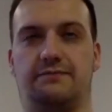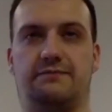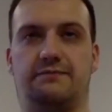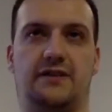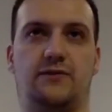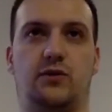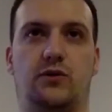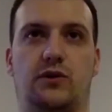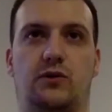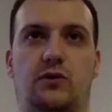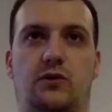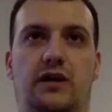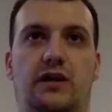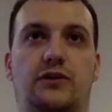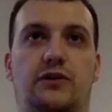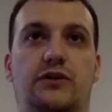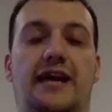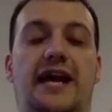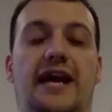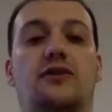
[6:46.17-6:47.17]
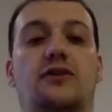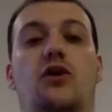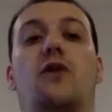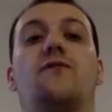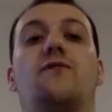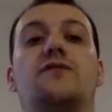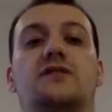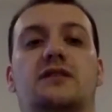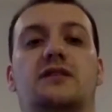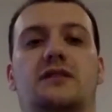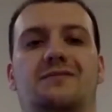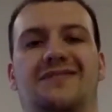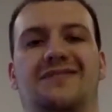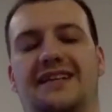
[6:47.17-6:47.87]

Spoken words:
if you want to call it a data officer,